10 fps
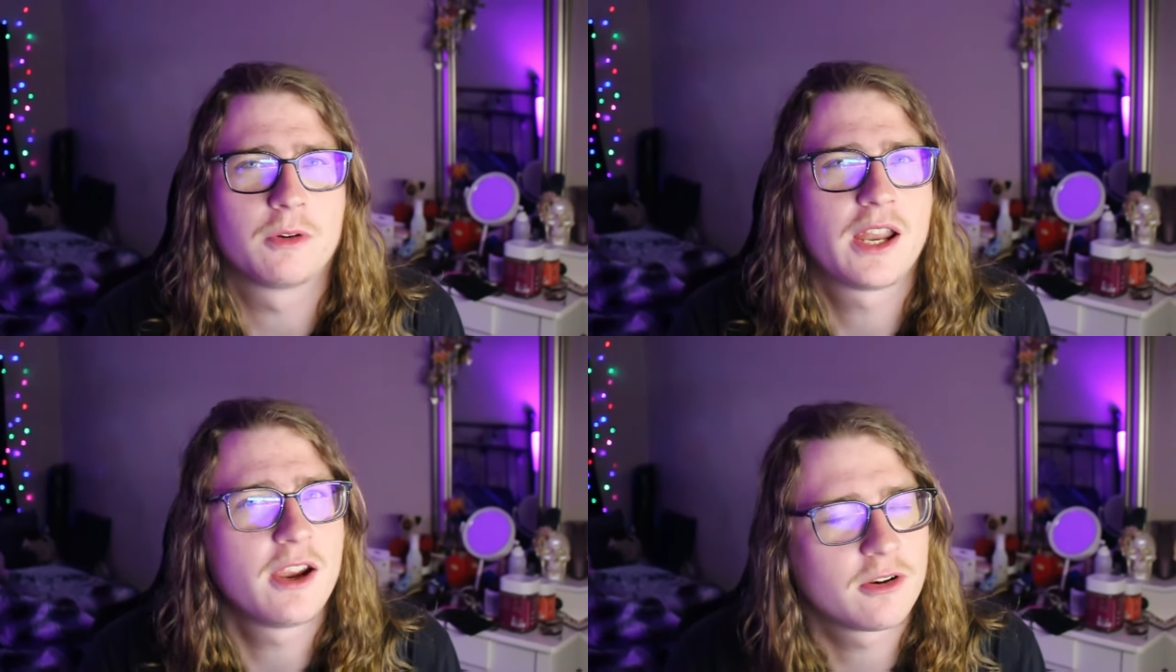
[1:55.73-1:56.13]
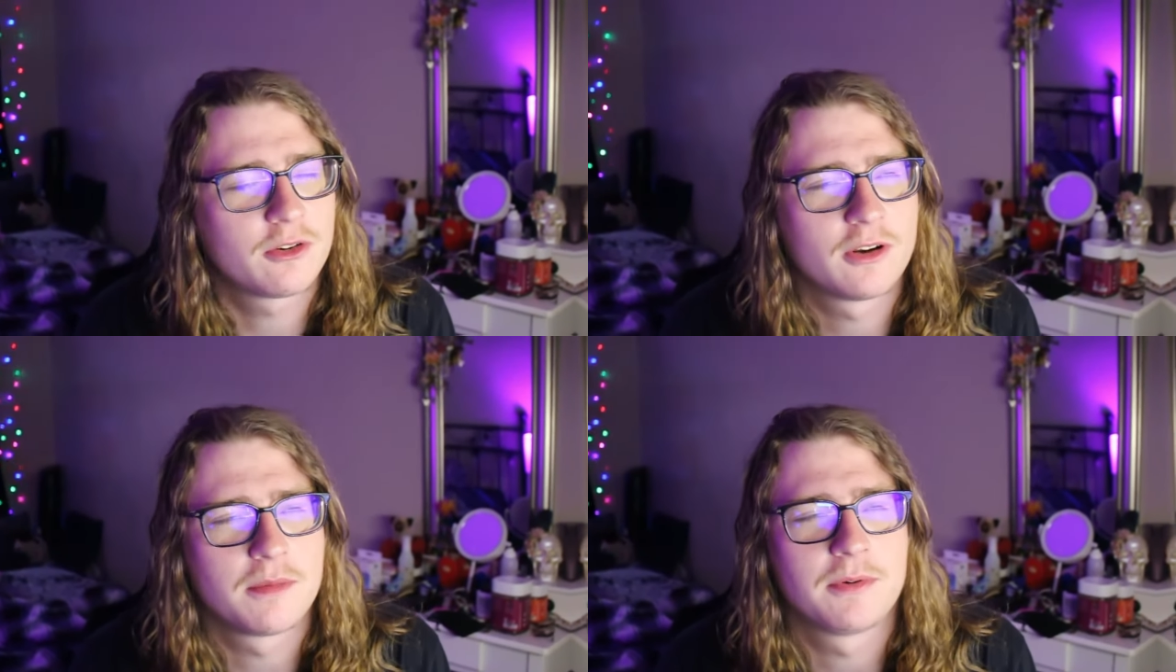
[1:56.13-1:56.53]

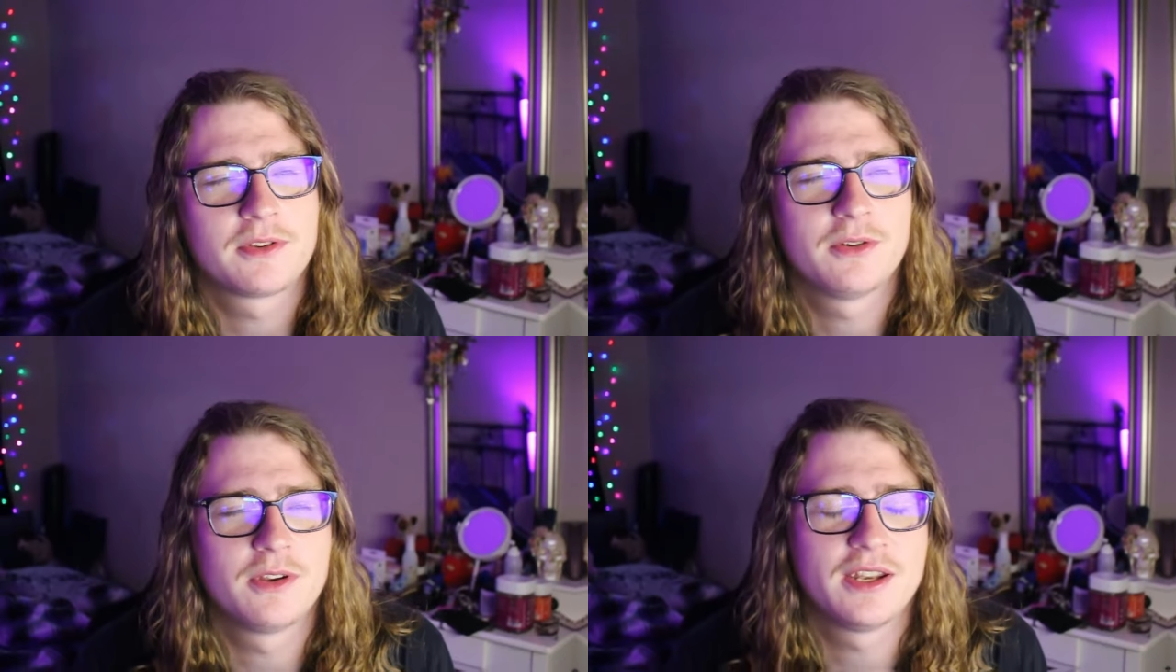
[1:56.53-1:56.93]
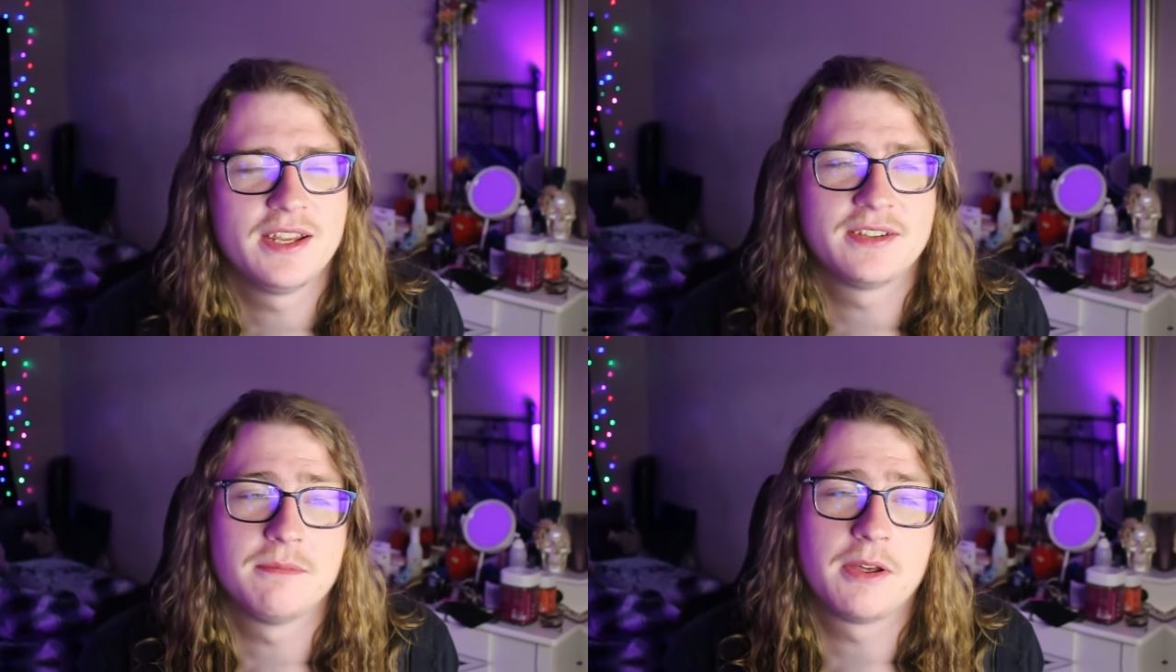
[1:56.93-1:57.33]
character
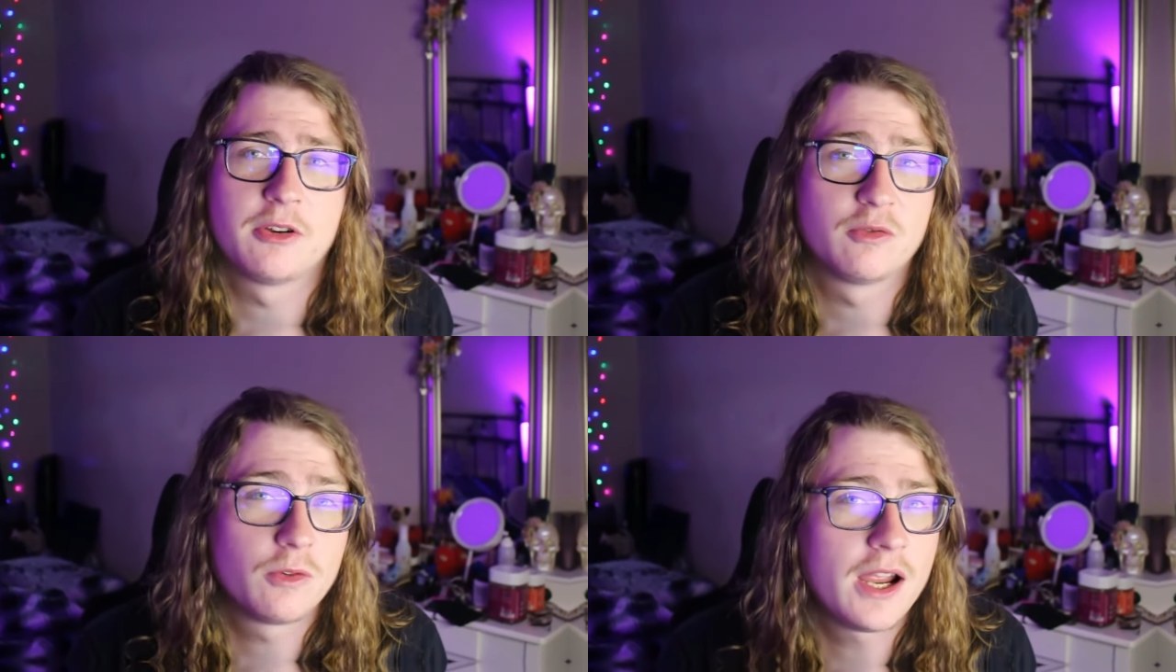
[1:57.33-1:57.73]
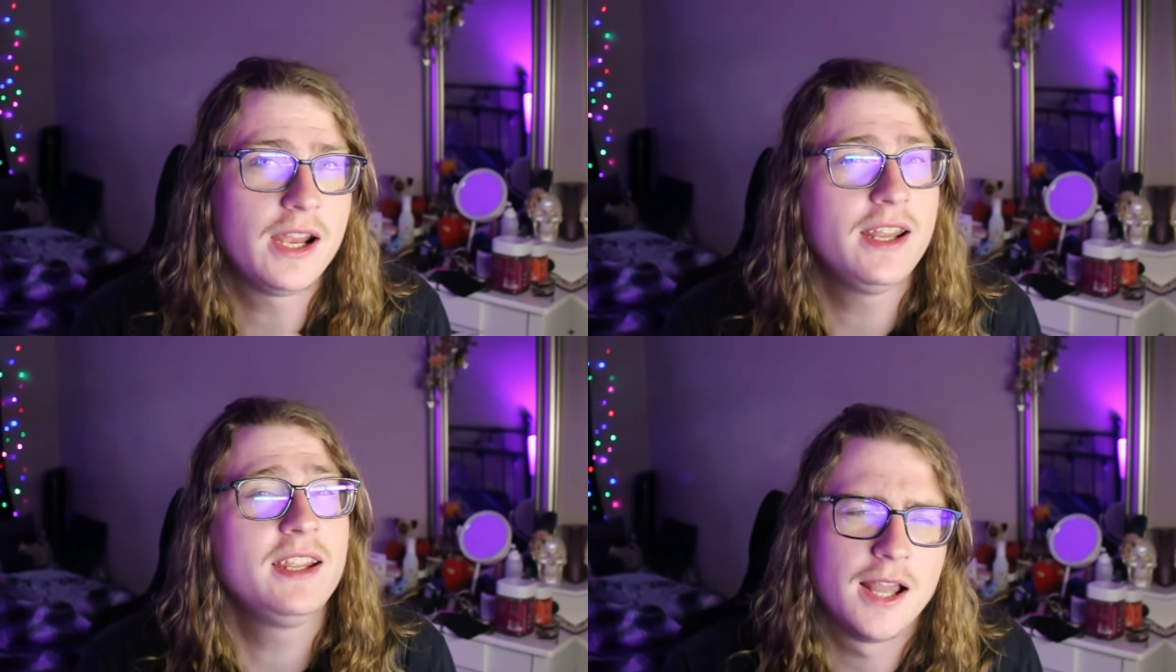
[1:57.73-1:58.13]
opportunities and better
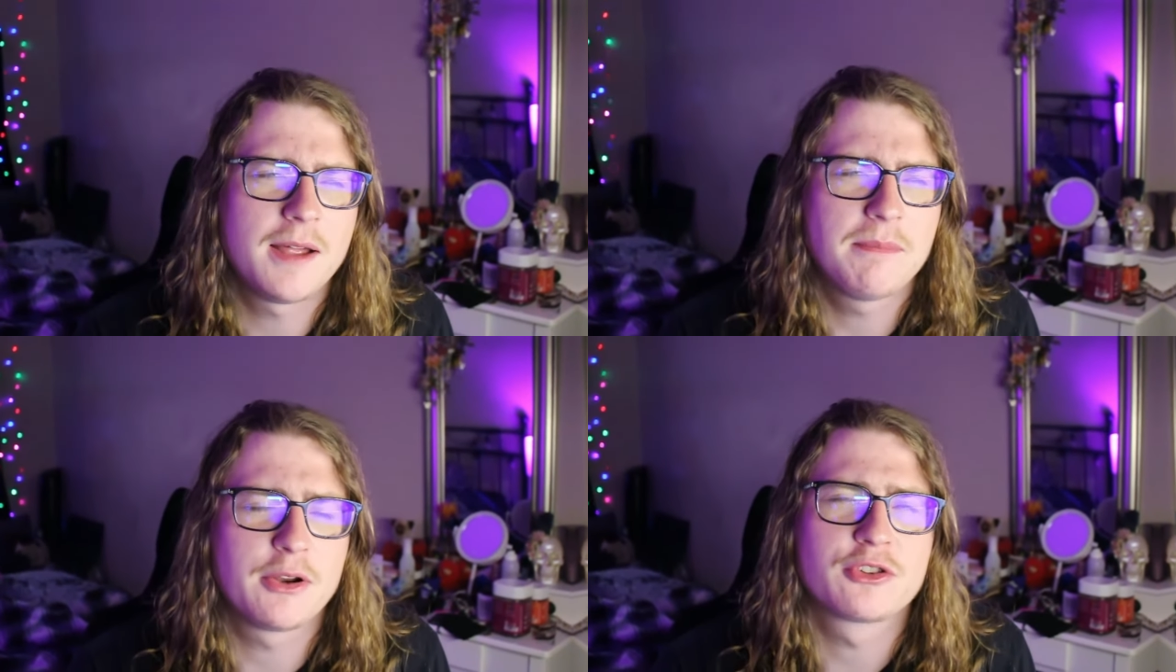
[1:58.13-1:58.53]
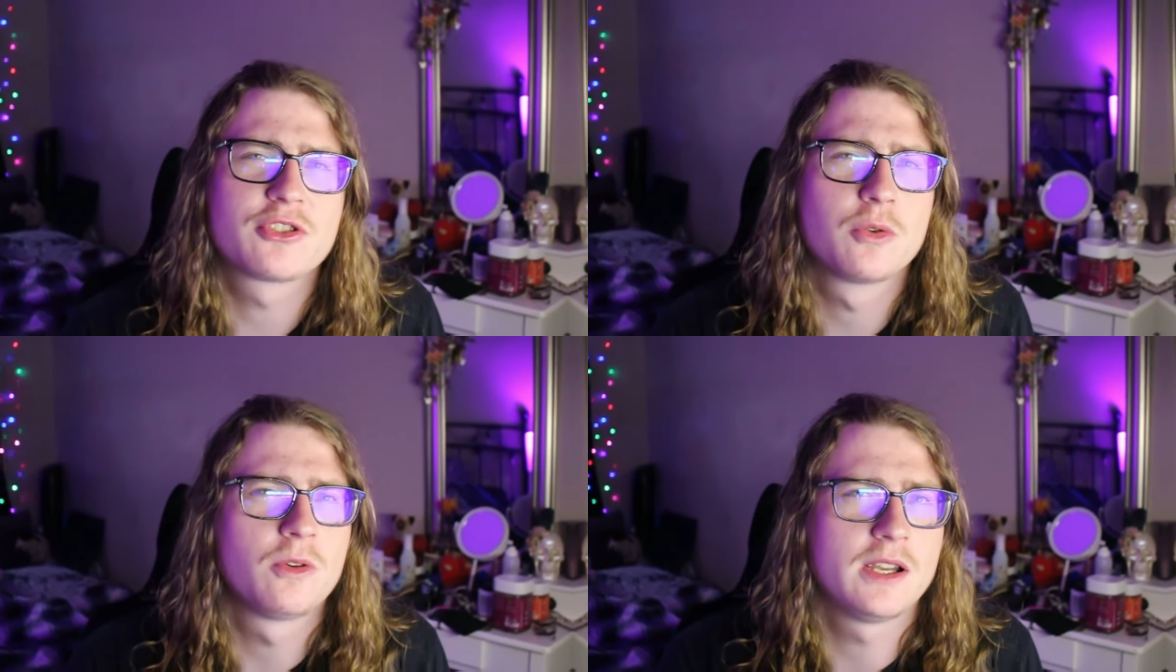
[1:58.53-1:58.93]
writing, a lot better
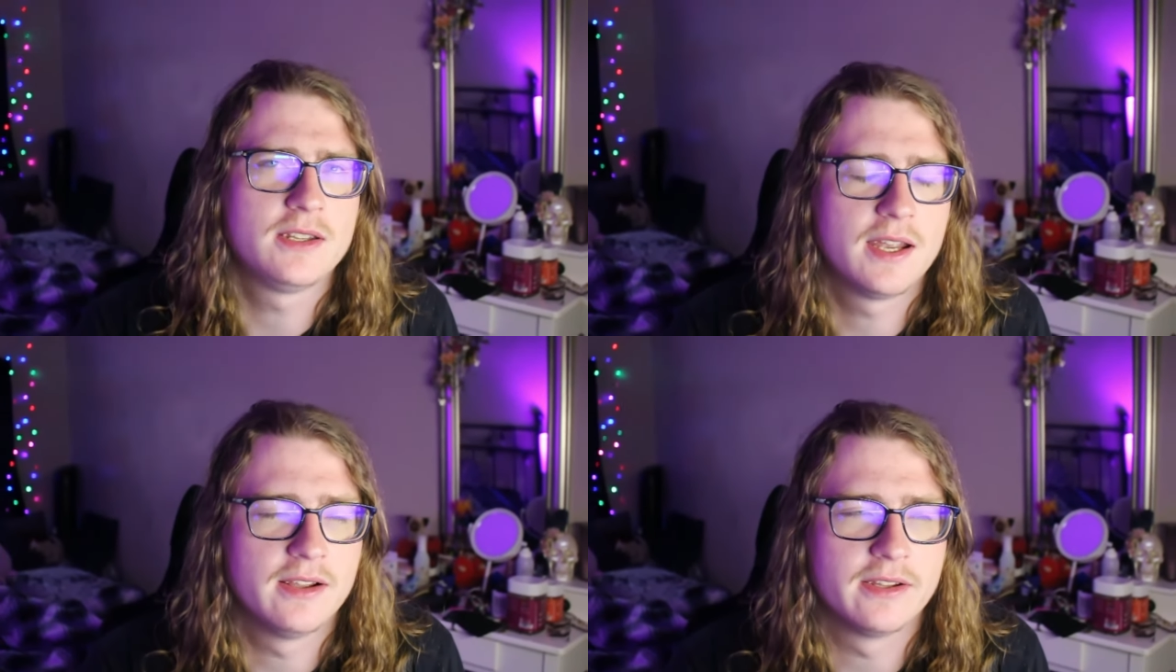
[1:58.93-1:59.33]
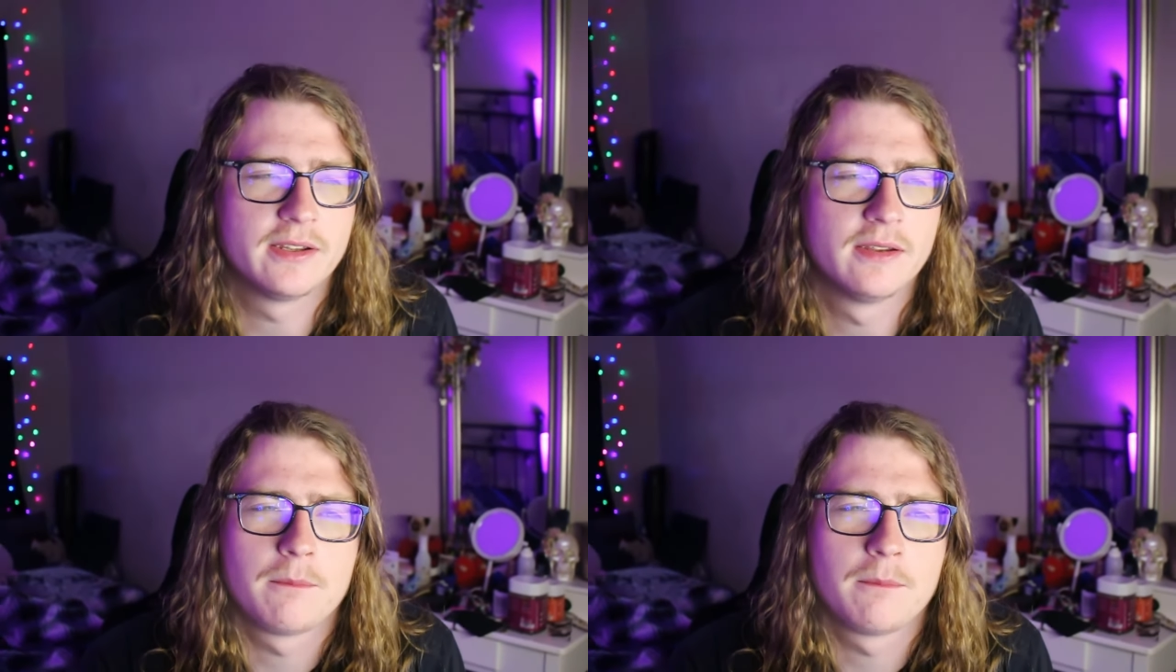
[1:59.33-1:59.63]
storytelling telling.